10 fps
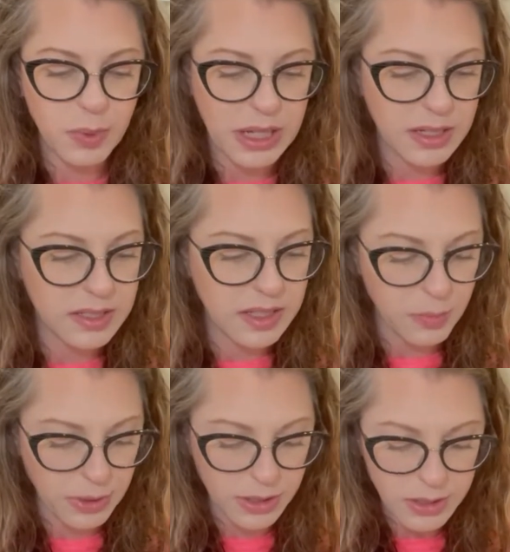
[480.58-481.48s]
Pink
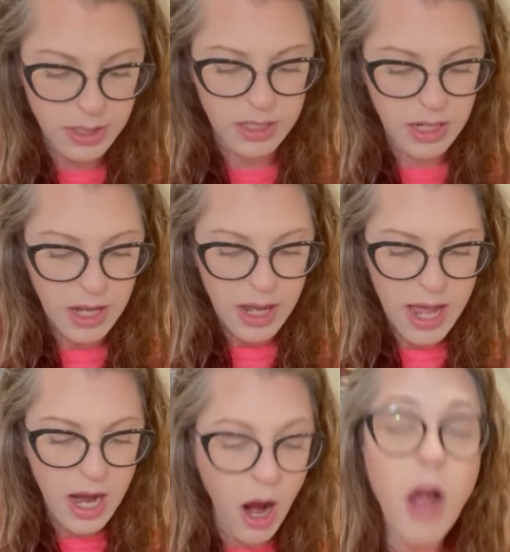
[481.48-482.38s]
Slippers.
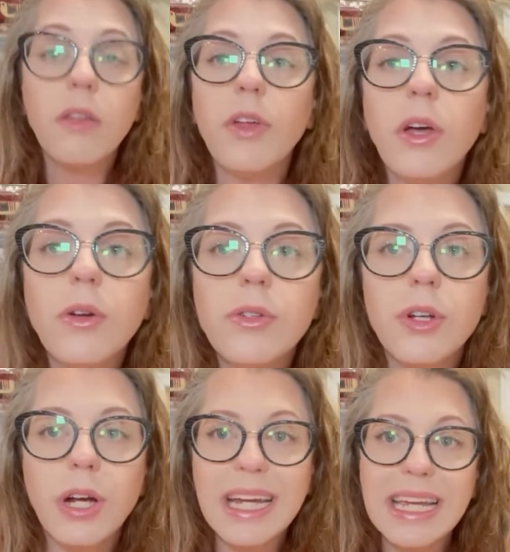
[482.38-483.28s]
And all of those
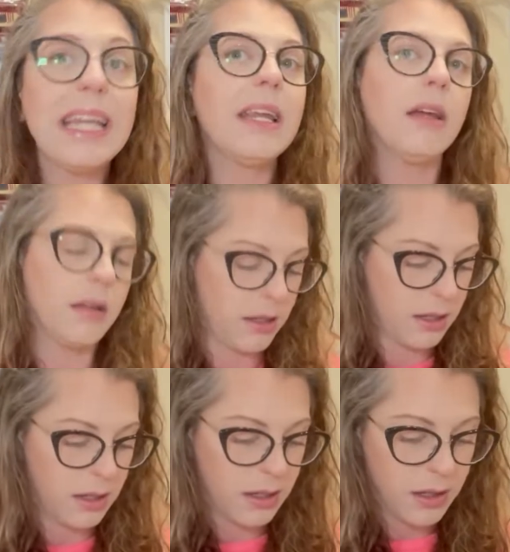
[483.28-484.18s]
are in
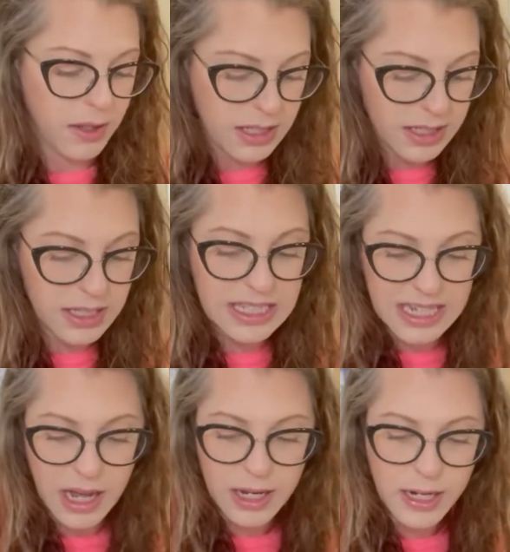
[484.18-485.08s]
this
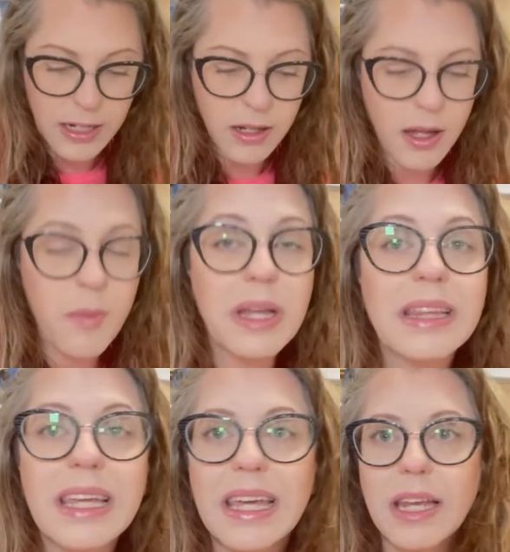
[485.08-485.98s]
design. In
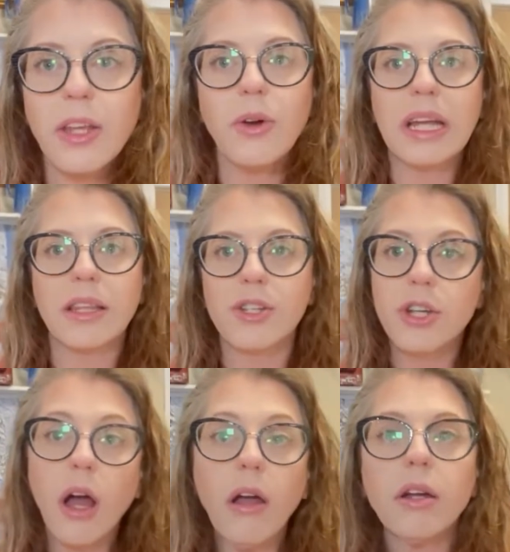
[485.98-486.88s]
the kit, you'll get the
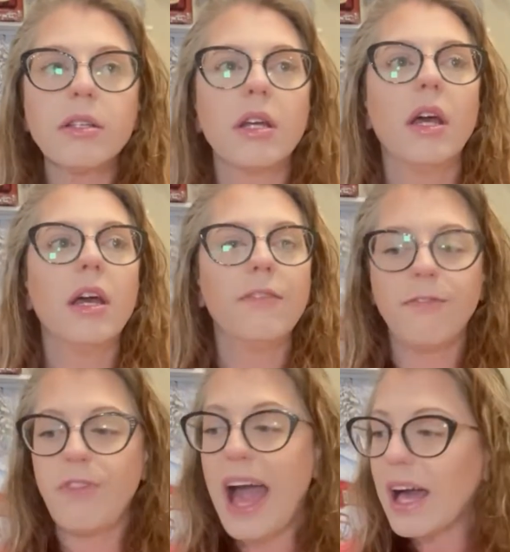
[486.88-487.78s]
chart,
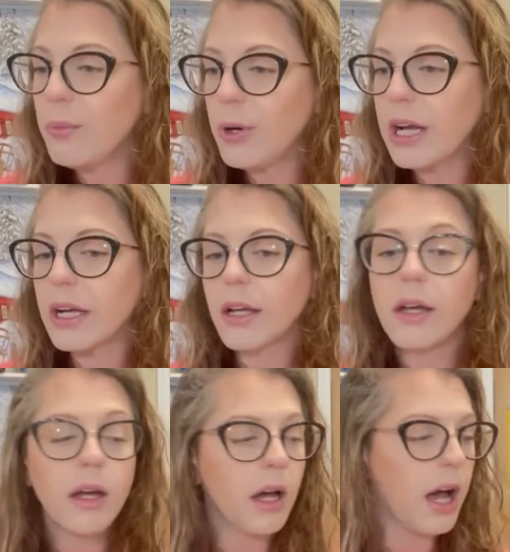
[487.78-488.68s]
fabric,
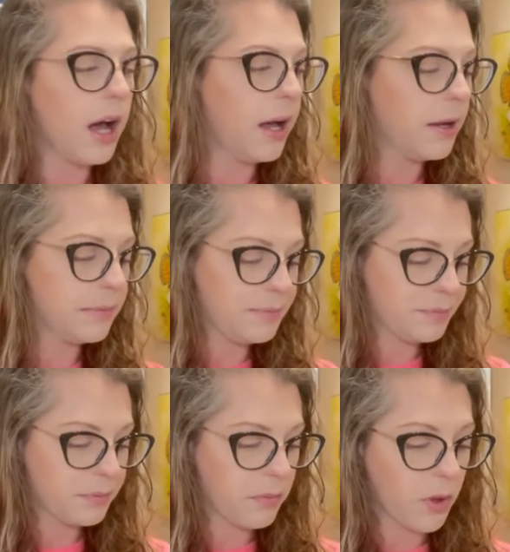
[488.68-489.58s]
all
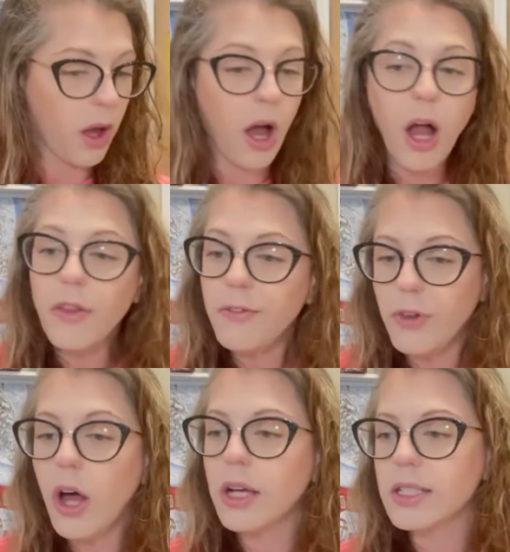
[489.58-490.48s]
the
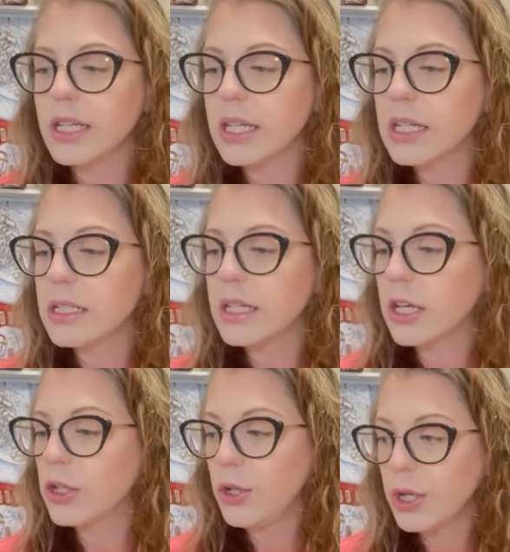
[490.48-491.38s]
flosses,
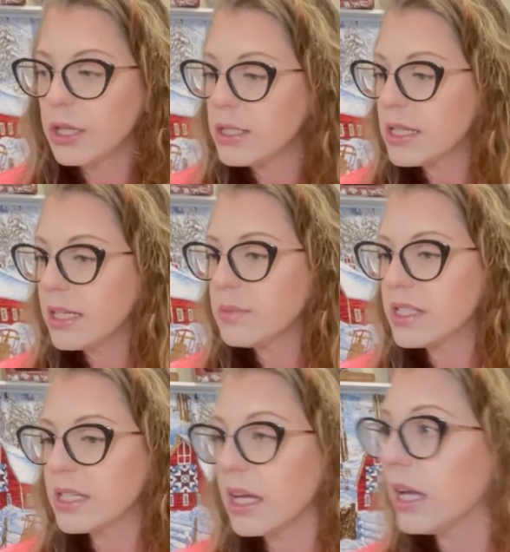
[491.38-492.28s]
including the
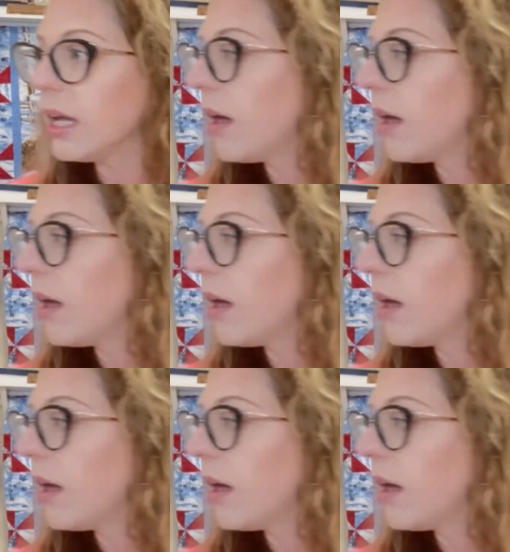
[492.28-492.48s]
DMC,